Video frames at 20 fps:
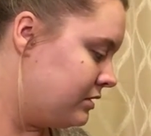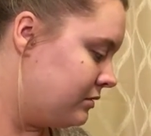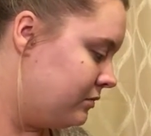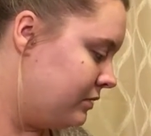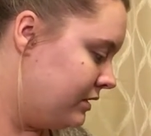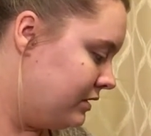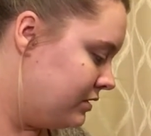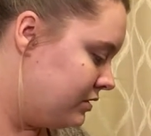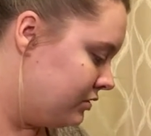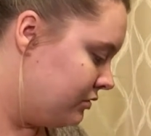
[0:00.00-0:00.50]
to
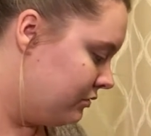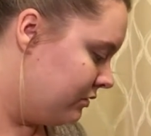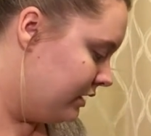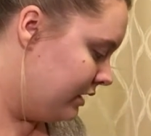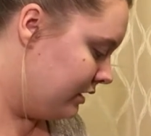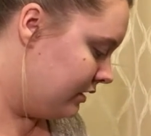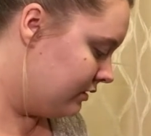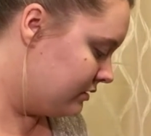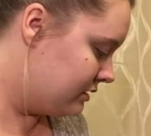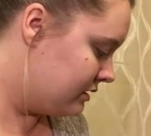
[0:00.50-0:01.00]
be
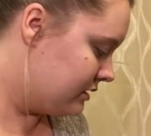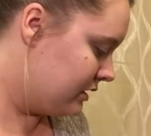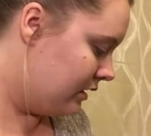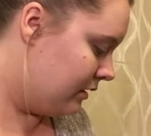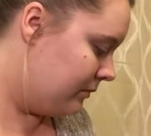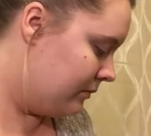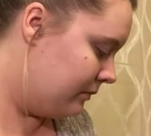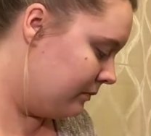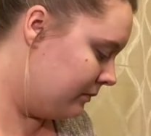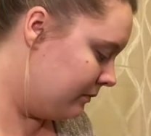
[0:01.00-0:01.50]
doing
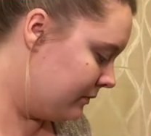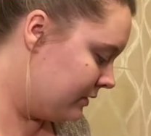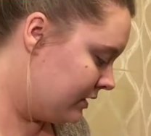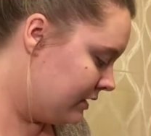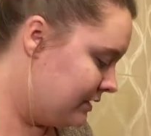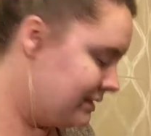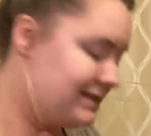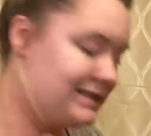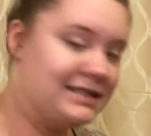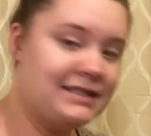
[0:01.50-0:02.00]
some
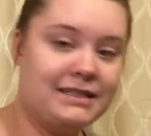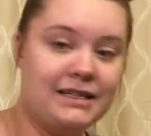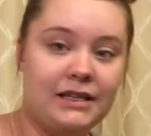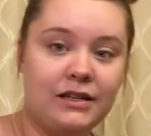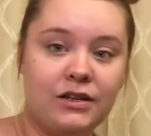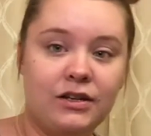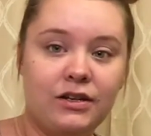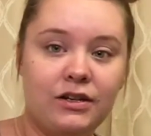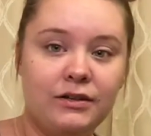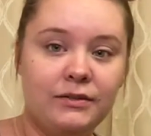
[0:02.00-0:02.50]

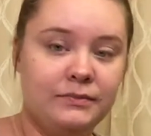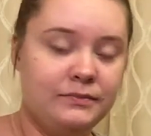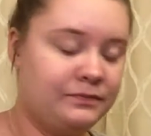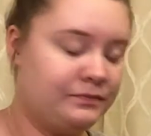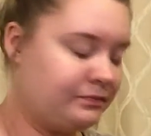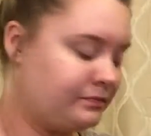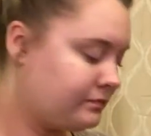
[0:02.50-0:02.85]
concealer.